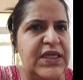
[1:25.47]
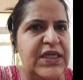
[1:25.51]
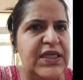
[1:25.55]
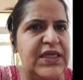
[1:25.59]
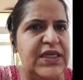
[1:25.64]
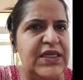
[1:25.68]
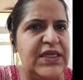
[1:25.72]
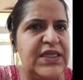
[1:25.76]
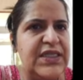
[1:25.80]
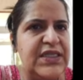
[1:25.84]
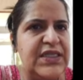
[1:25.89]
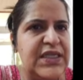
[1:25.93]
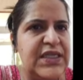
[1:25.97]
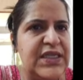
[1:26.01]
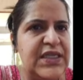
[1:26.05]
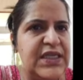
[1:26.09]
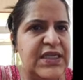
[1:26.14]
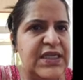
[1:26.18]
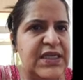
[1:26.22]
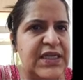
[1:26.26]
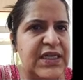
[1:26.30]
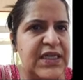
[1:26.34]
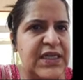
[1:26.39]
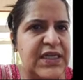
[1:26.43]
It is
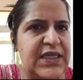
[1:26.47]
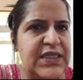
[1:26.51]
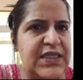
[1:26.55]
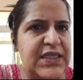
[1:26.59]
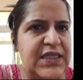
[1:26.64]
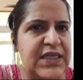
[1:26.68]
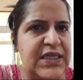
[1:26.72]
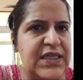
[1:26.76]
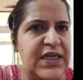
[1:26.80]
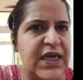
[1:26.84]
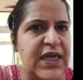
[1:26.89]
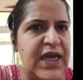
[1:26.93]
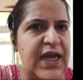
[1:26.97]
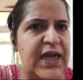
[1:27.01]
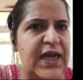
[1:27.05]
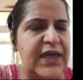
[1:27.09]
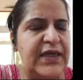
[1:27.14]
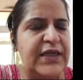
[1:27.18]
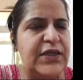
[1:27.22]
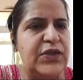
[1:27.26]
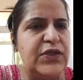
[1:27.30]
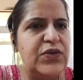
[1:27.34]
increasing, and in